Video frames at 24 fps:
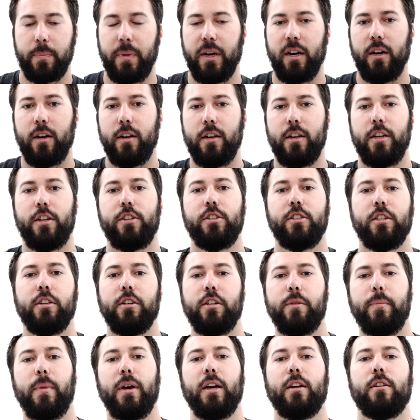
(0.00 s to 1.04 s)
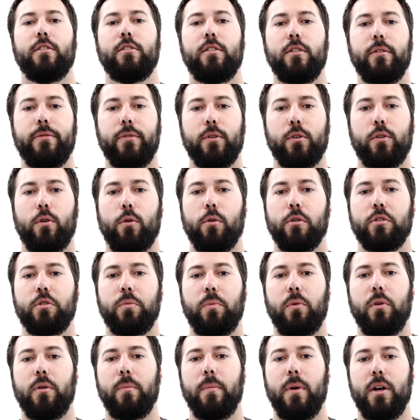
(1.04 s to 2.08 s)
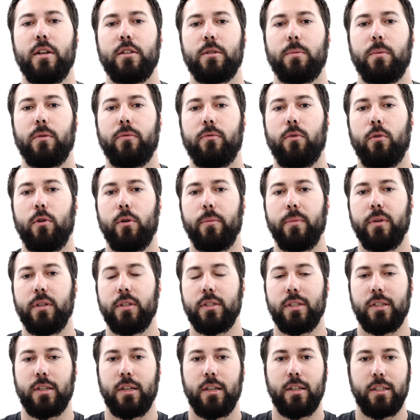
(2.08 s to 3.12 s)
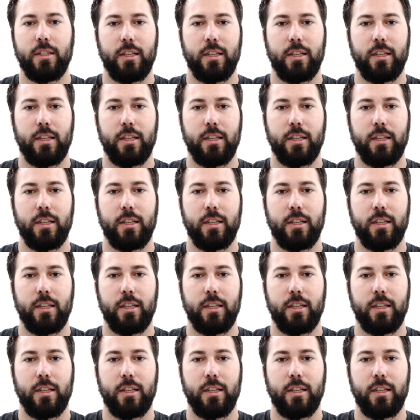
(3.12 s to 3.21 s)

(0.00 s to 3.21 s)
is Barrett, Engineering Manager for CorkSport Miles Performance.